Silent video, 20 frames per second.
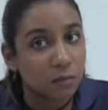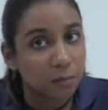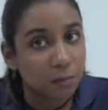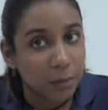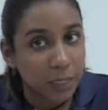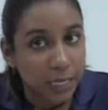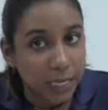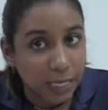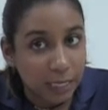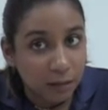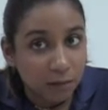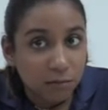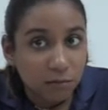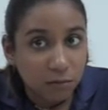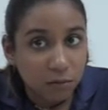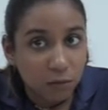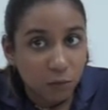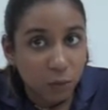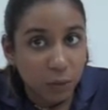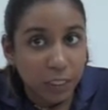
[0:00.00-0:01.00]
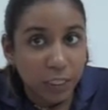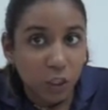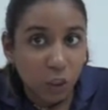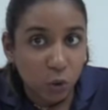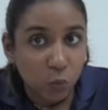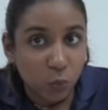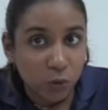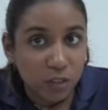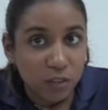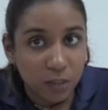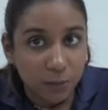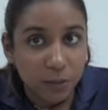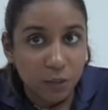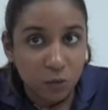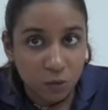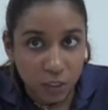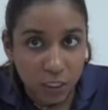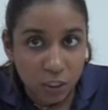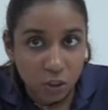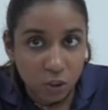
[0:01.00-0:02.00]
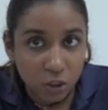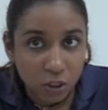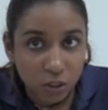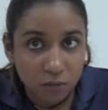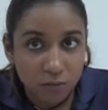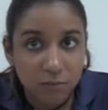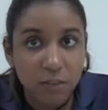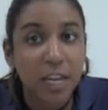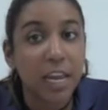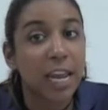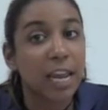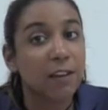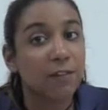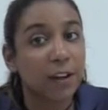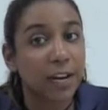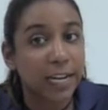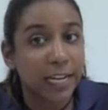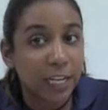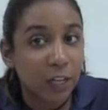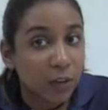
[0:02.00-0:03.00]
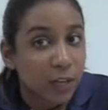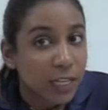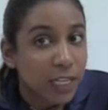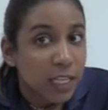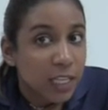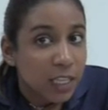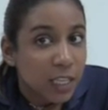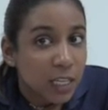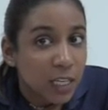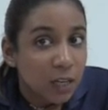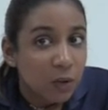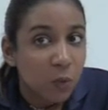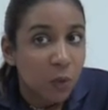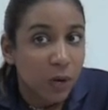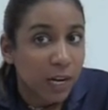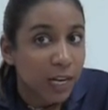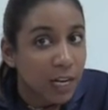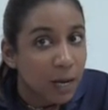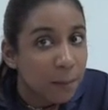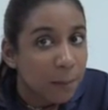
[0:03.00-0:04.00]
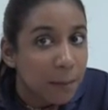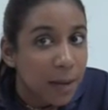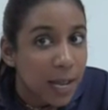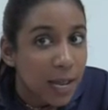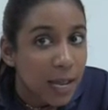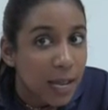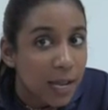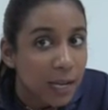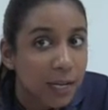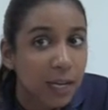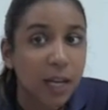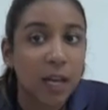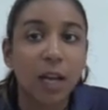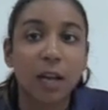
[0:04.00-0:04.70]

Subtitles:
being really good with the substitute teacher. If I hear anything when I come back,